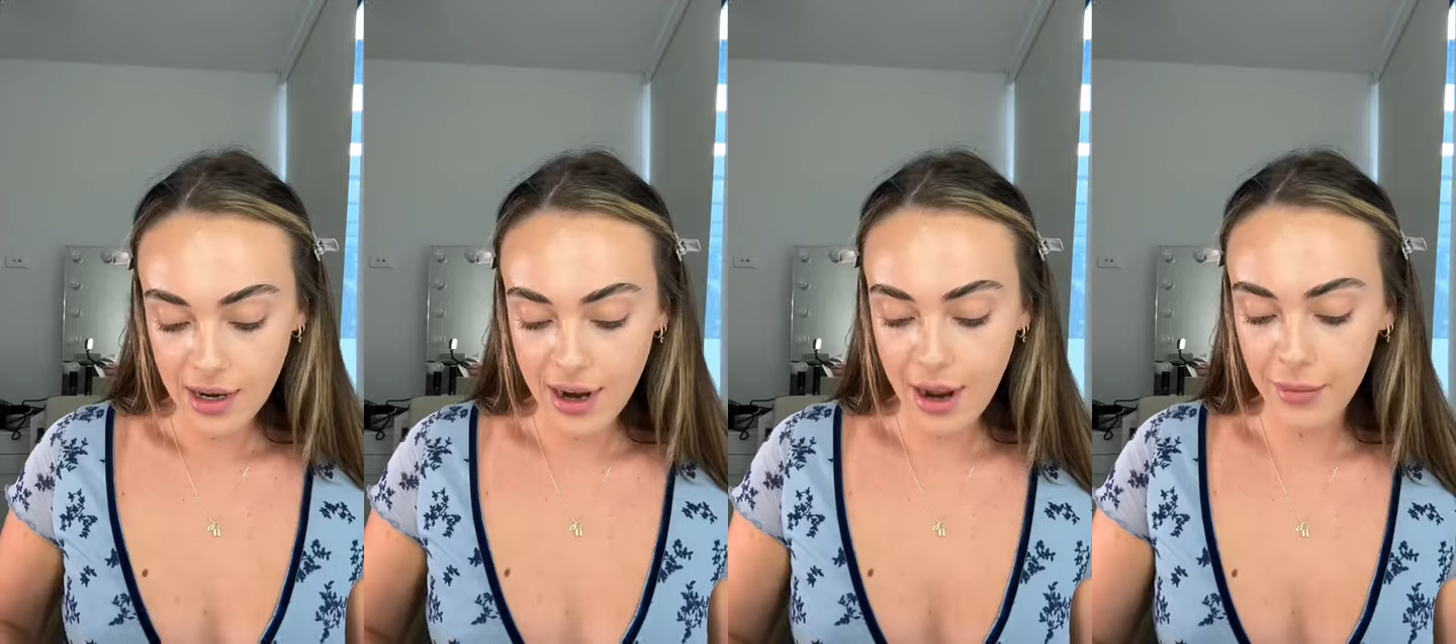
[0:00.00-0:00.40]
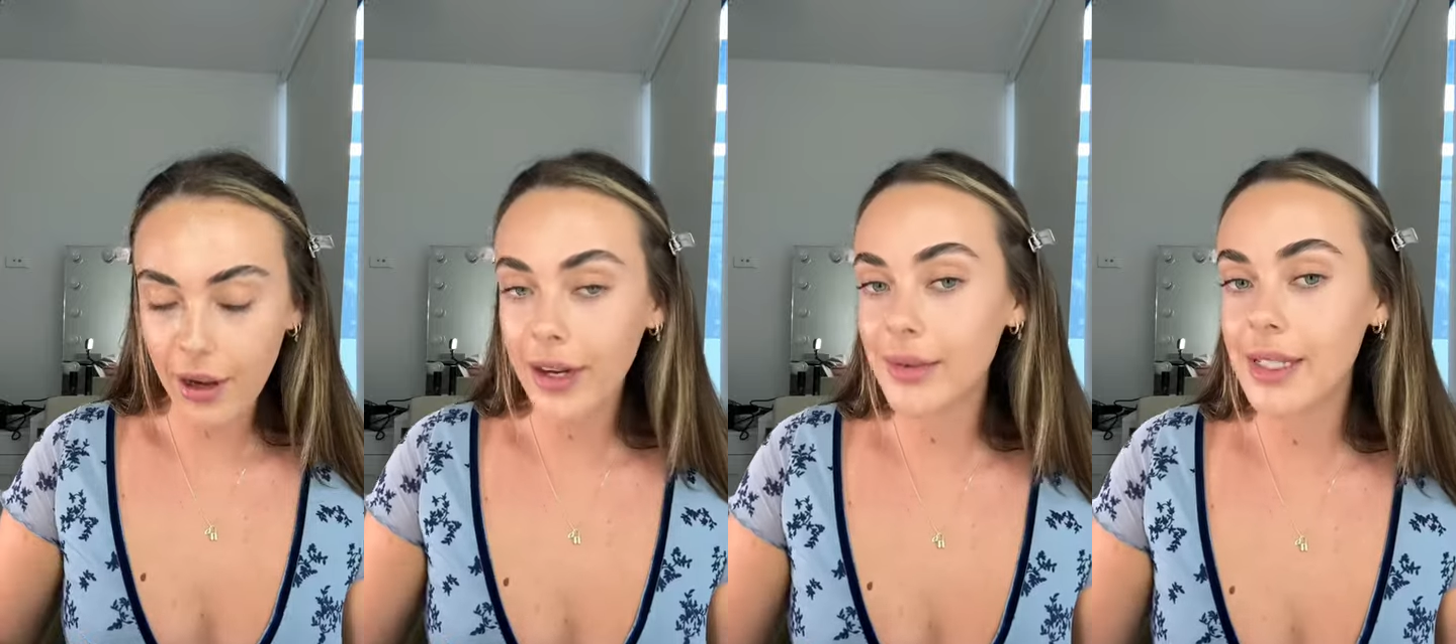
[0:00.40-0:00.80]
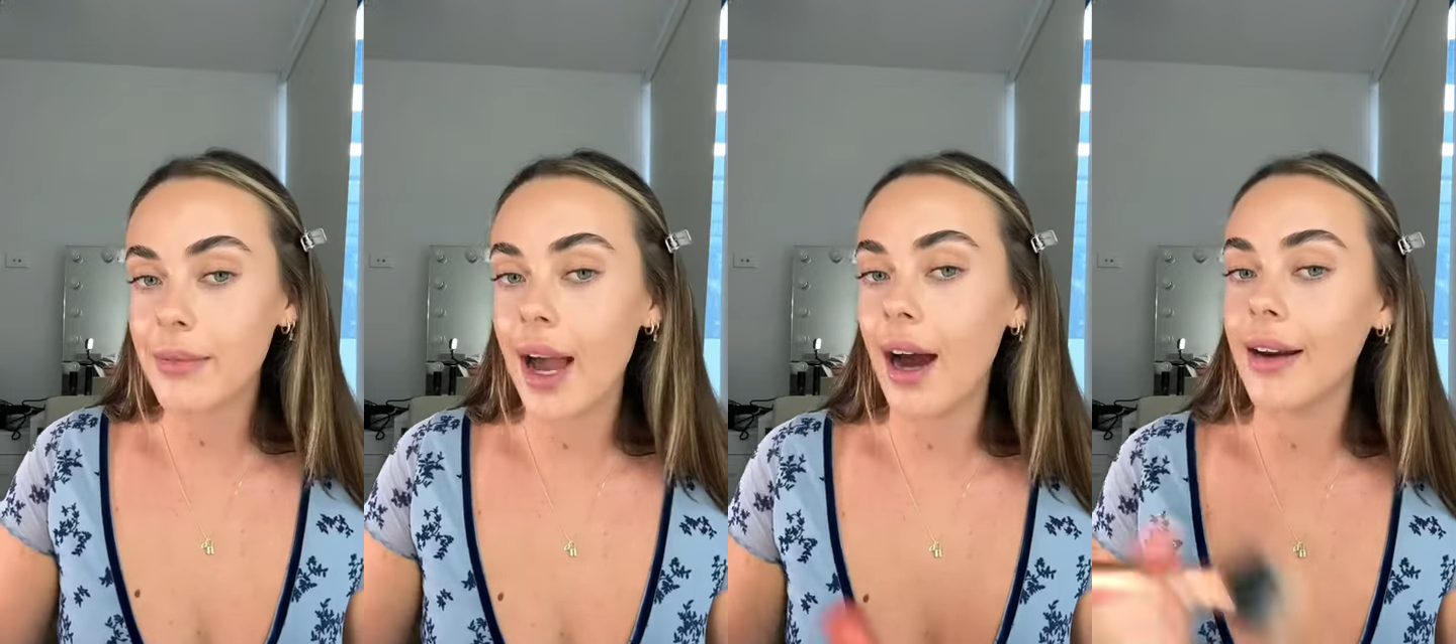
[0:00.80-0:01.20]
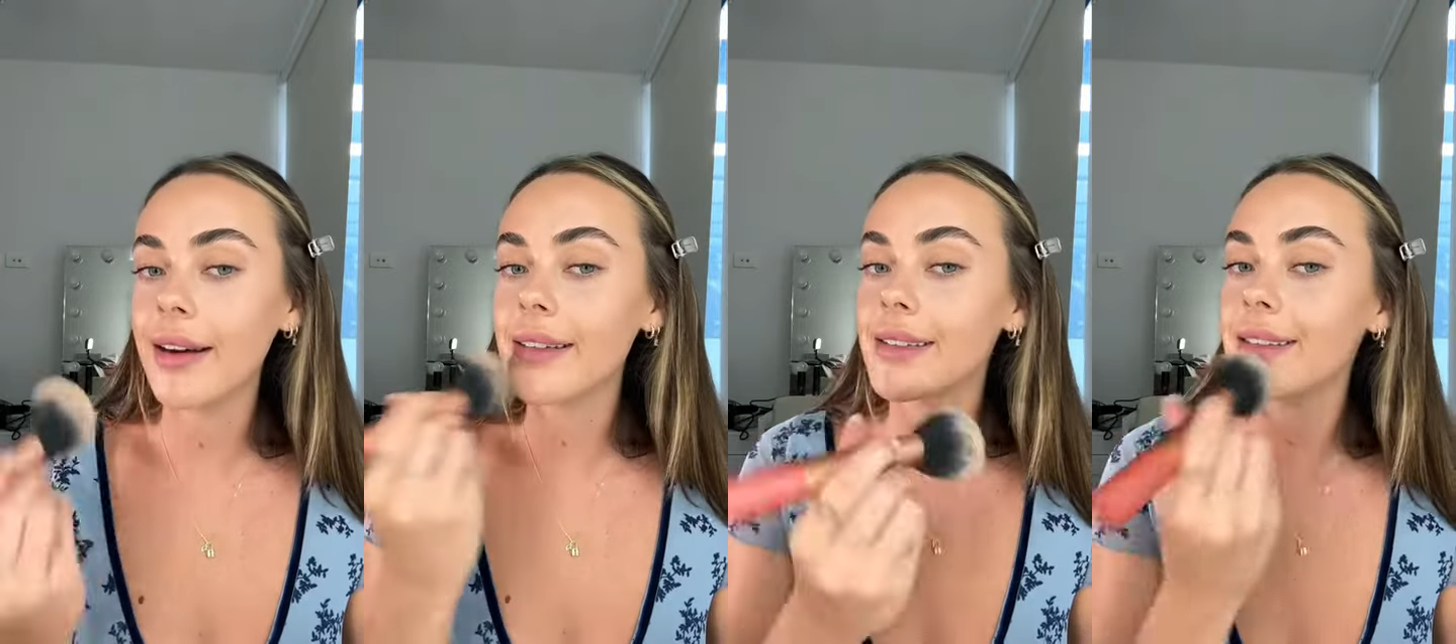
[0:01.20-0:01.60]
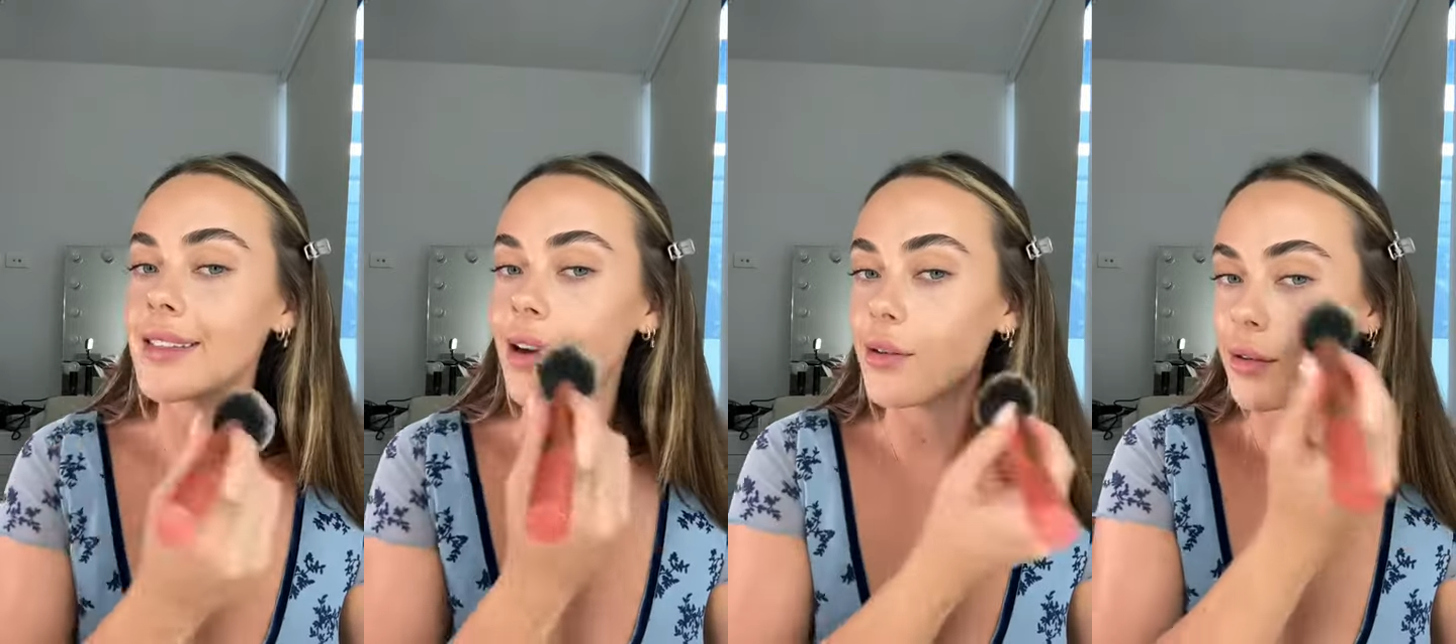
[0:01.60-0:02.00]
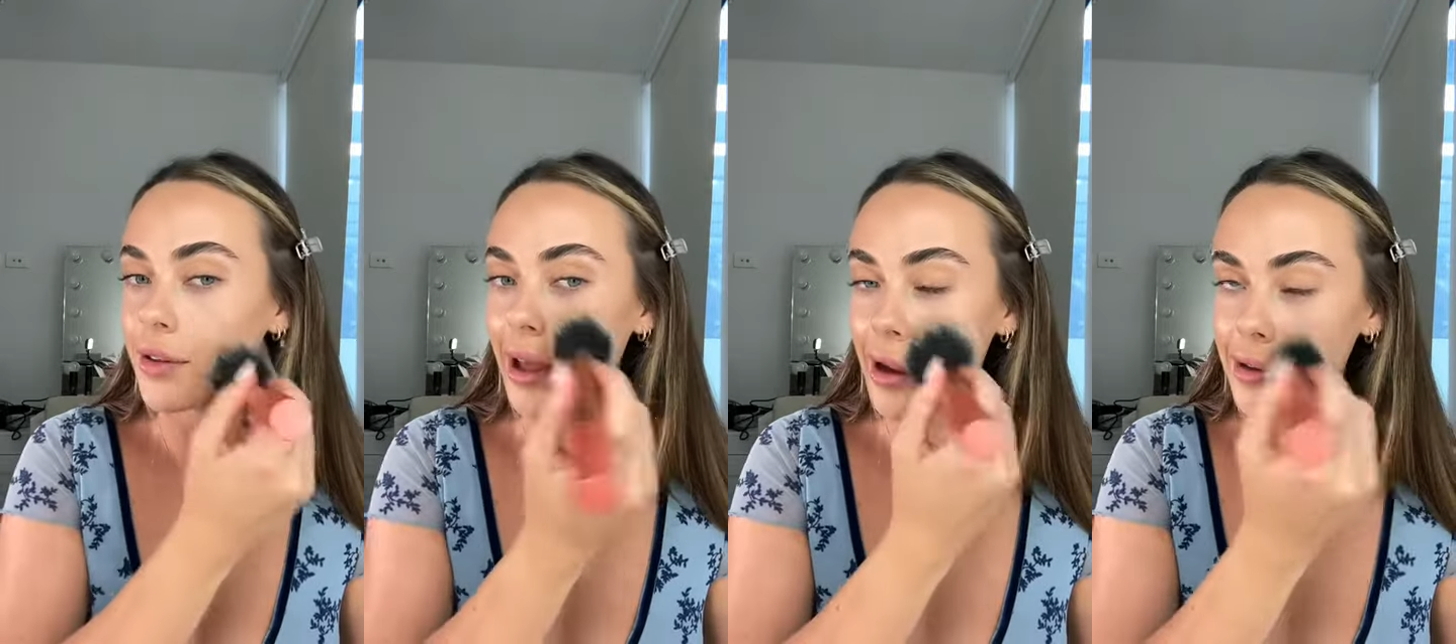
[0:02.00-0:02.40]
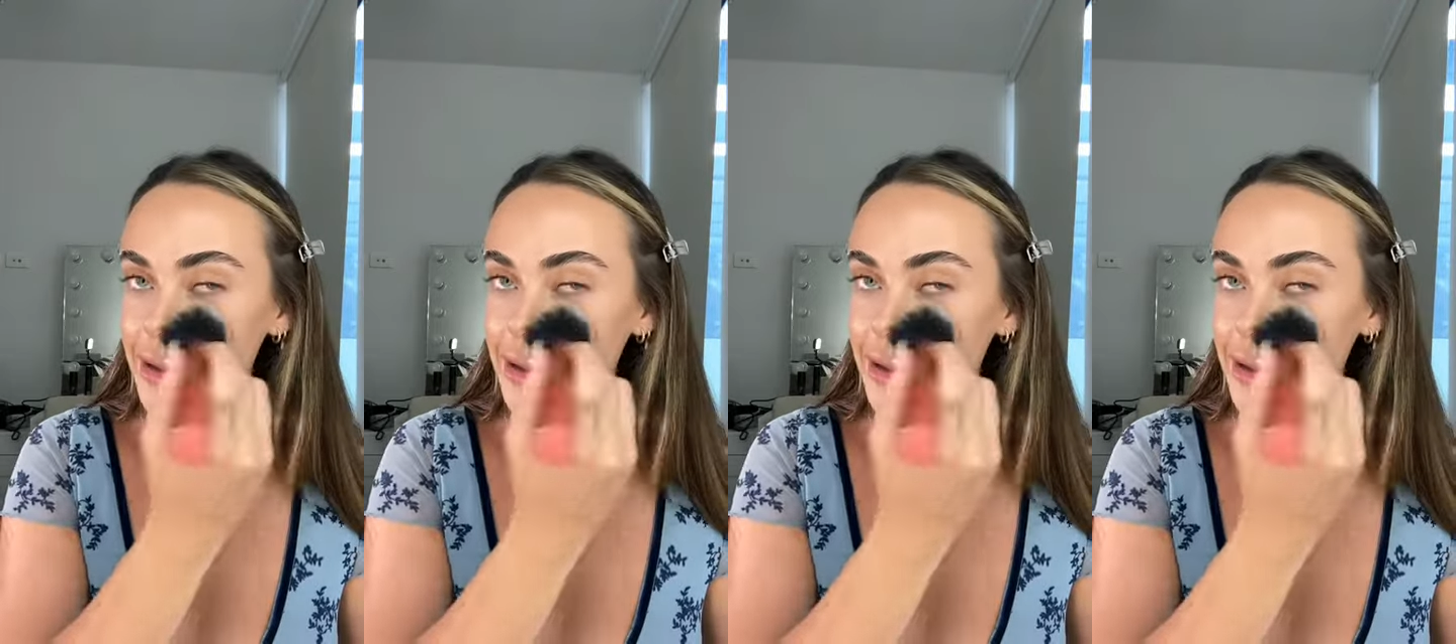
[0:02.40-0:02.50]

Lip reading: Now I'm going with some powder so I don't look like